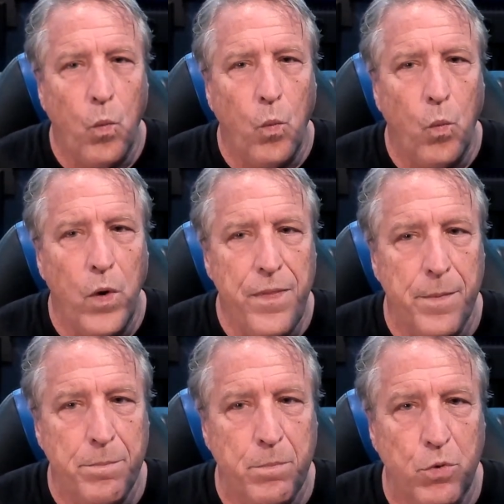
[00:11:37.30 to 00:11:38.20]
When the
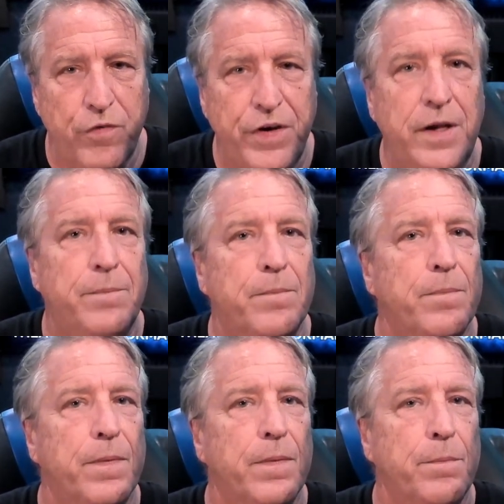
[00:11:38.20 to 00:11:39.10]
movie
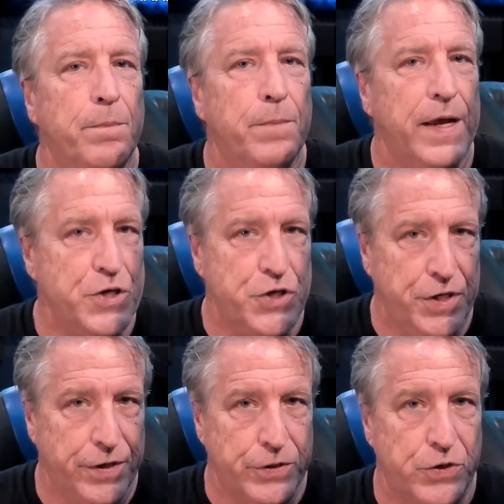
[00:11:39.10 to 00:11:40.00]

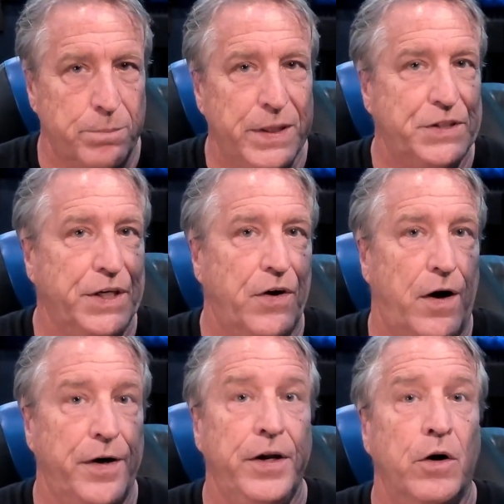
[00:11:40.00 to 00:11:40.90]
engineers are mixing
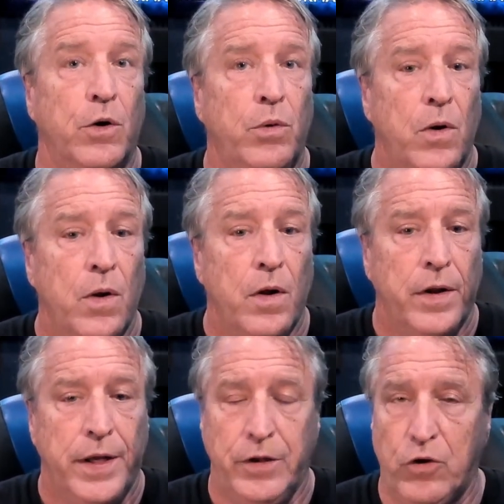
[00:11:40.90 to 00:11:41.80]
audio
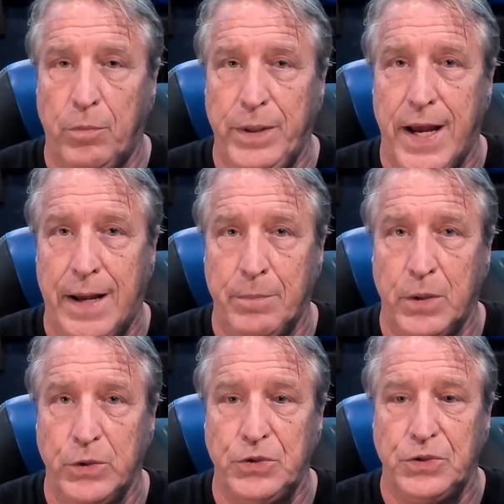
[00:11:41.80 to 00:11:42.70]
in Dolby
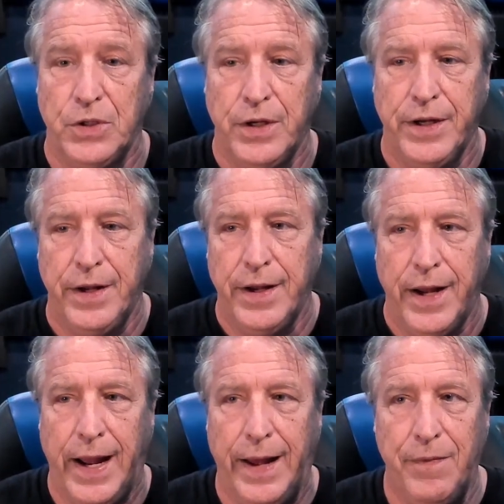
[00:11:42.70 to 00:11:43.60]
Atmos
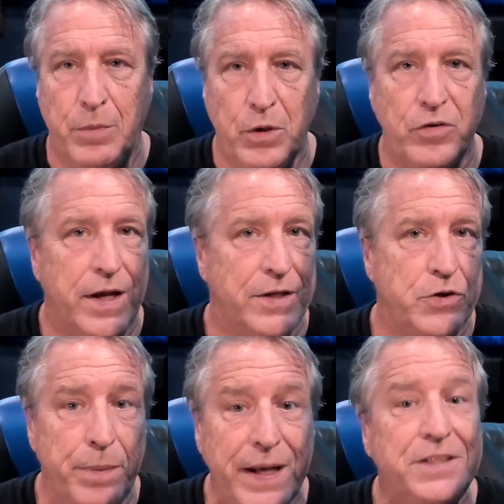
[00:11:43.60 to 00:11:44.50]
and the music guys,
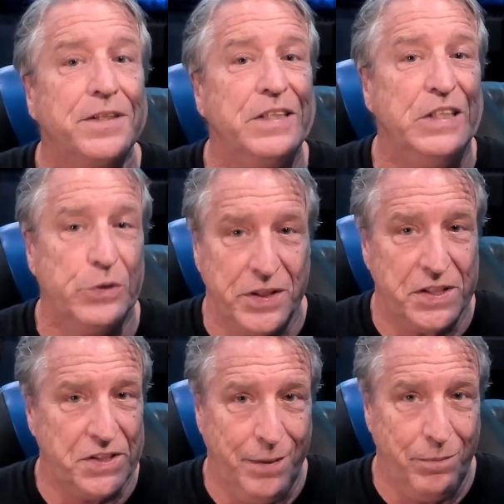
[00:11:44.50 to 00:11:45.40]
they're basically doing the
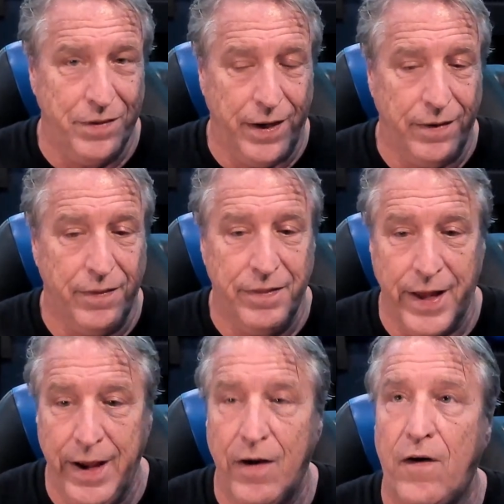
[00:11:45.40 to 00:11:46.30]
same thing.
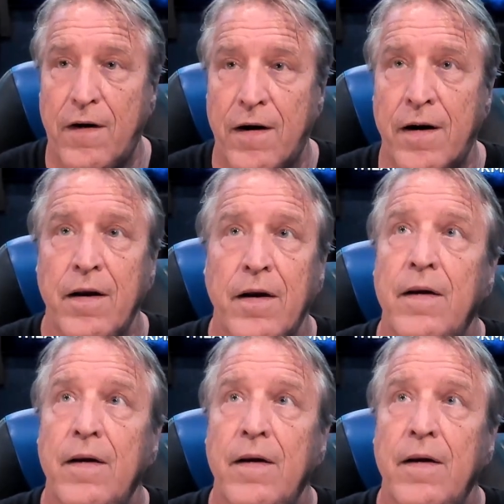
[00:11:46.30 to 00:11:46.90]
They are